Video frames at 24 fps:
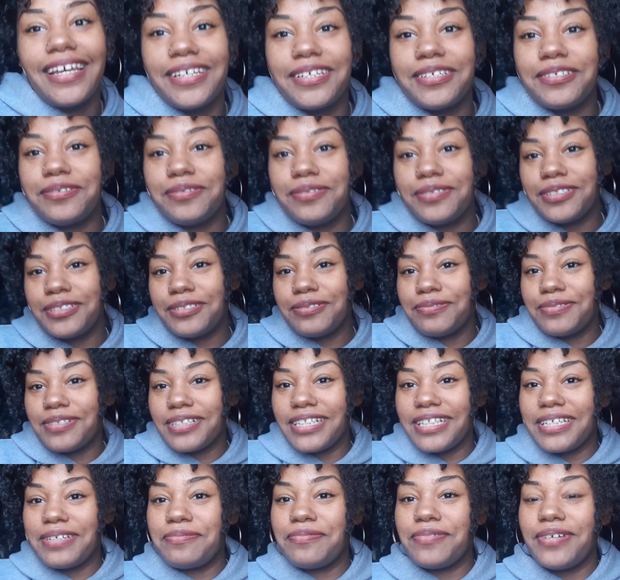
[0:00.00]
you would
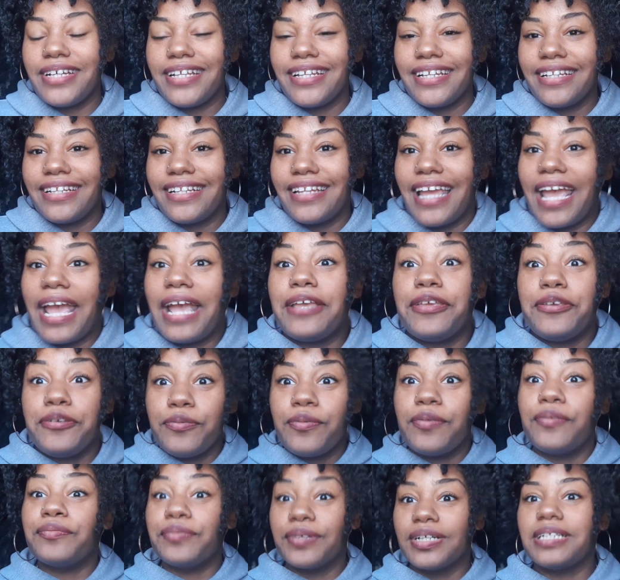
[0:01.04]

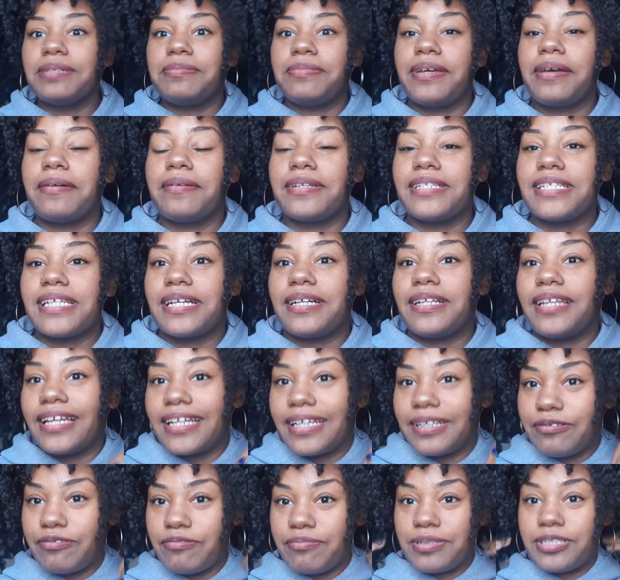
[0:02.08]
really be able to tell,
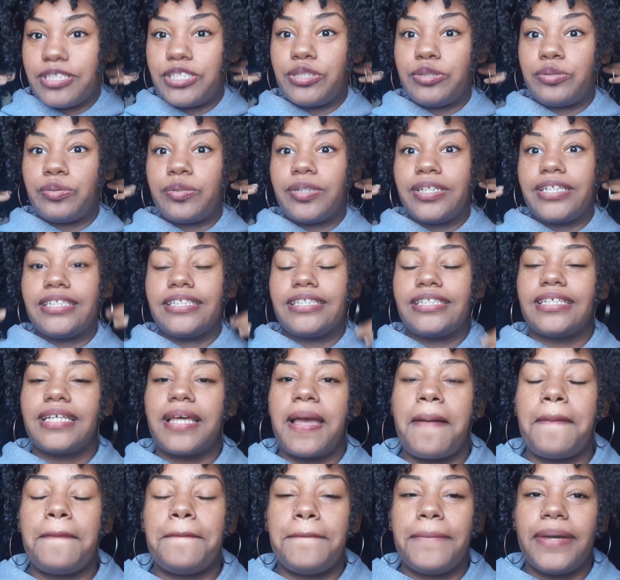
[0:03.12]
it would be short.
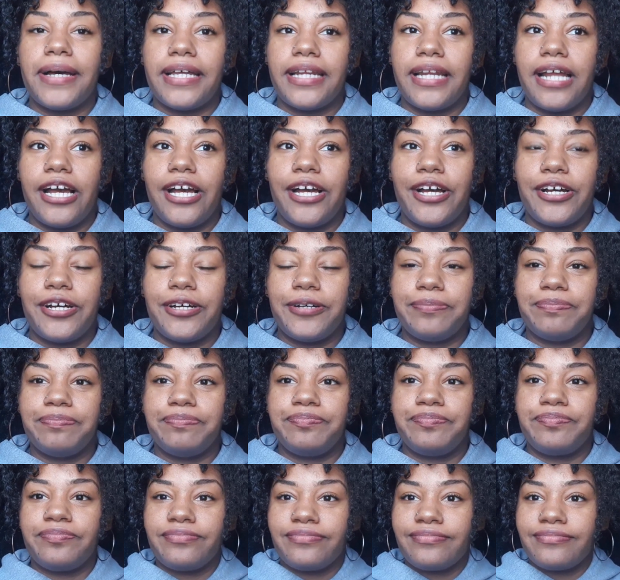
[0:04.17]
But
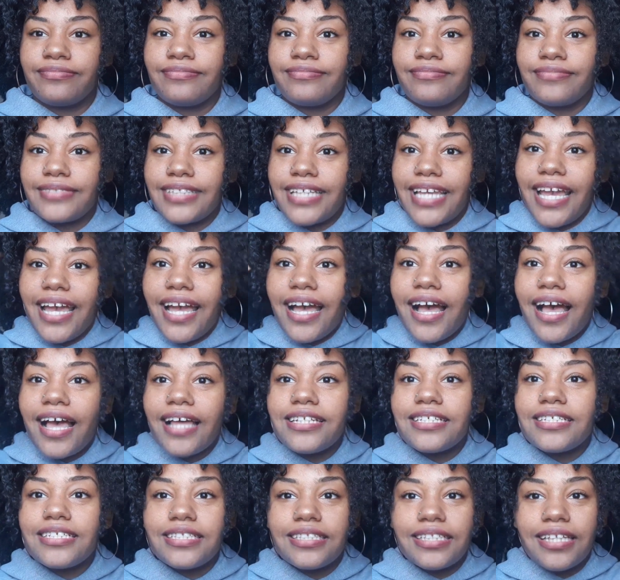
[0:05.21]
yeah, I
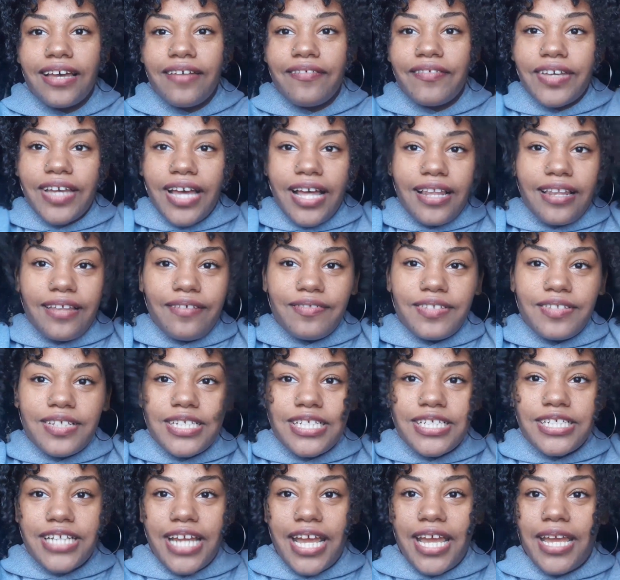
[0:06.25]
just love it. I love the
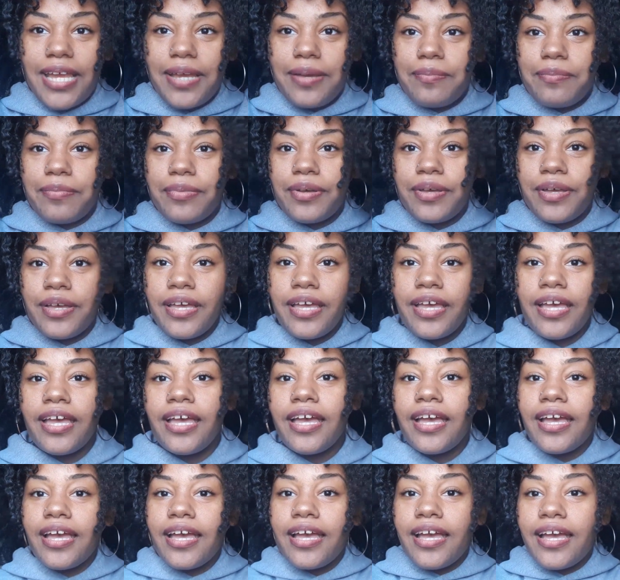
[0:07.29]
shape,
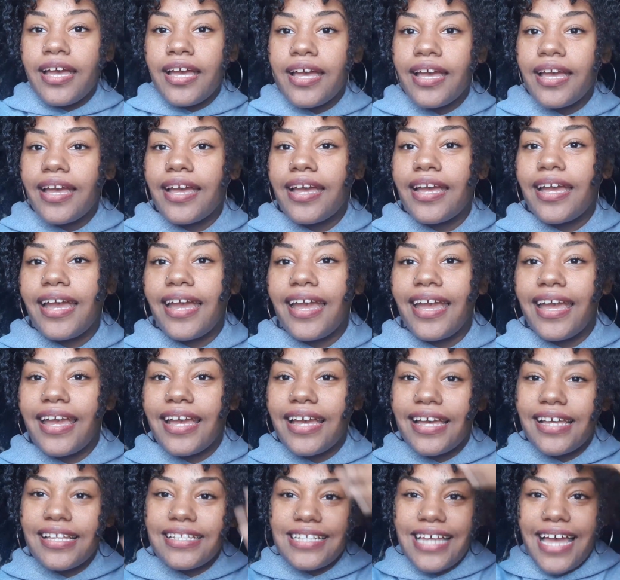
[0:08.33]

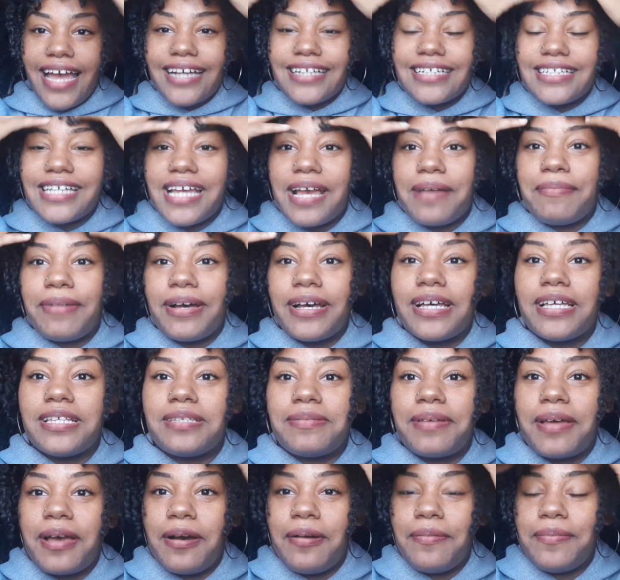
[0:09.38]
and I actually had my
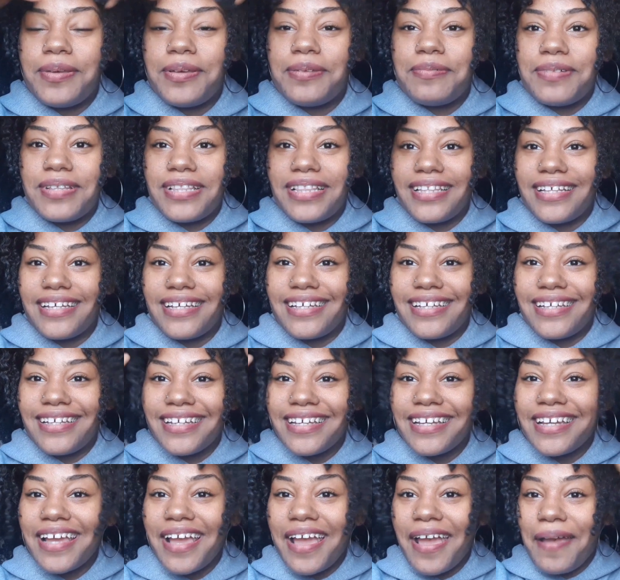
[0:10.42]
husband help me with the
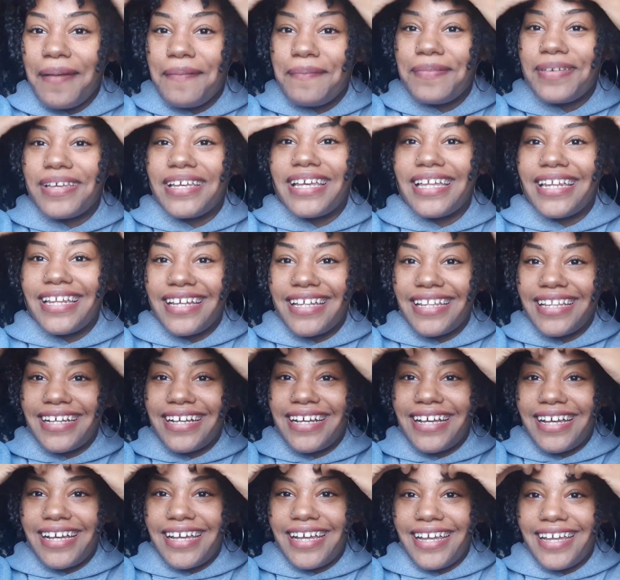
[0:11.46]
beginning of the
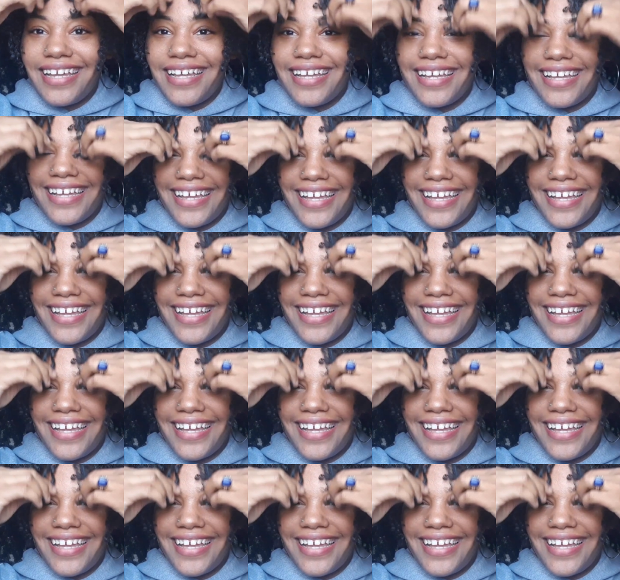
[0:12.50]
cut.